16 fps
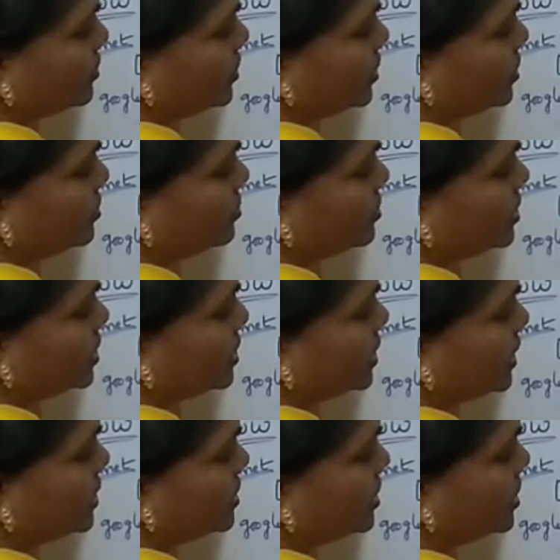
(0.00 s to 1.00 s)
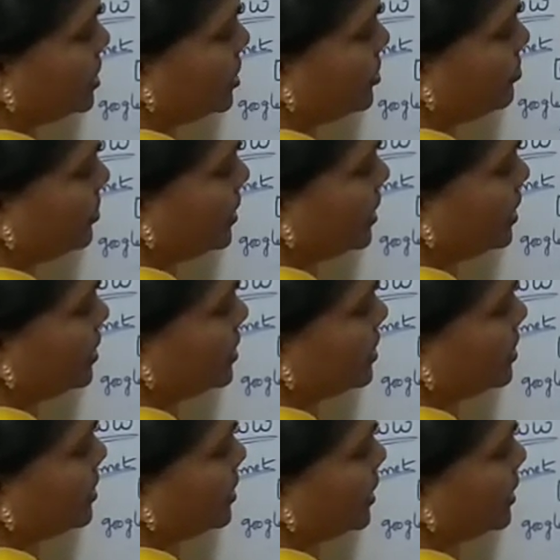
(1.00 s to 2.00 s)
it uses HTTP,
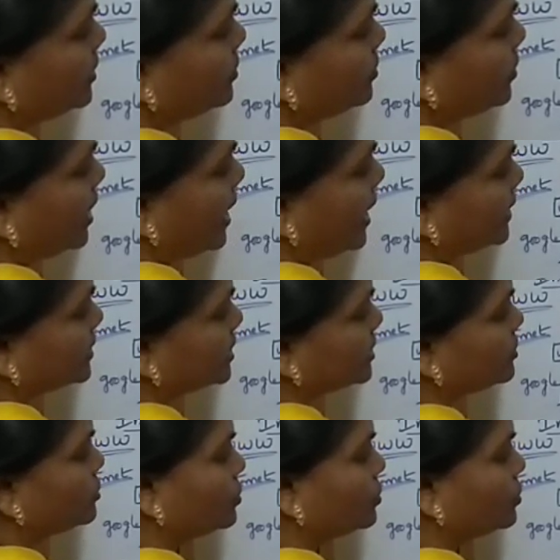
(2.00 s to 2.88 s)
and to access